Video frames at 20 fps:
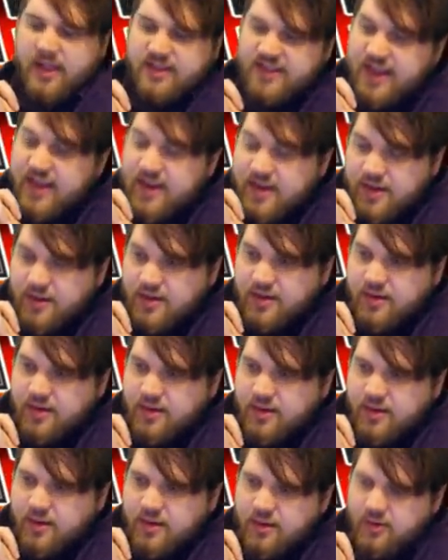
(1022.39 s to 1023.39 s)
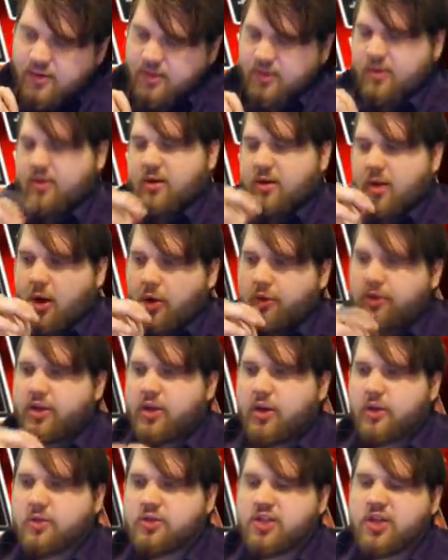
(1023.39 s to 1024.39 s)
That's it?
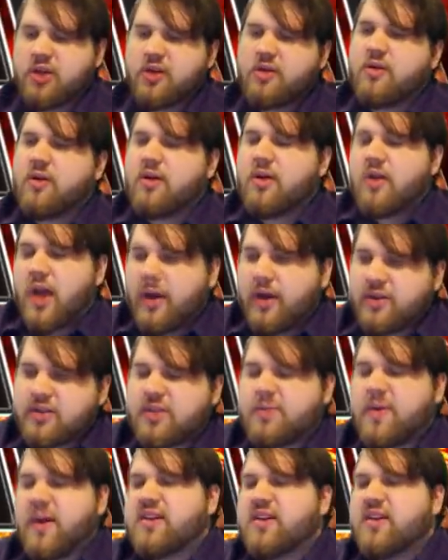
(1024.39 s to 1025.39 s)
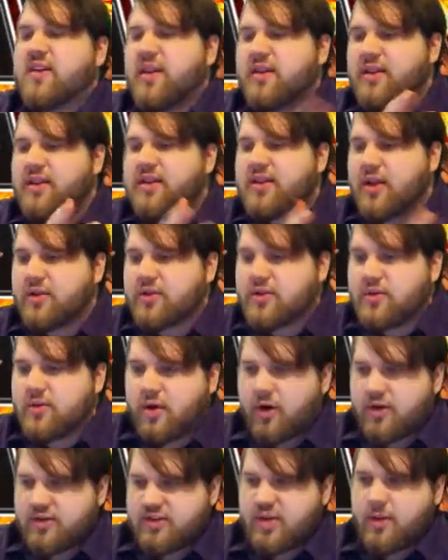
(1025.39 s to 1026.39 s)
Only those 2? I was expecting, like, these other
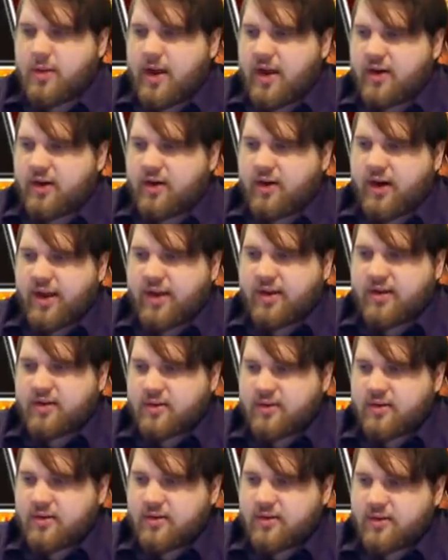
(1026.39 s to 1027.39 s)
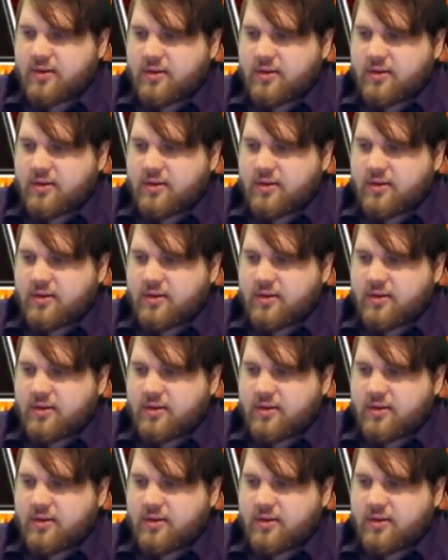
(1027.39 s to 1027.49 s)
2 cards to come out of your hand.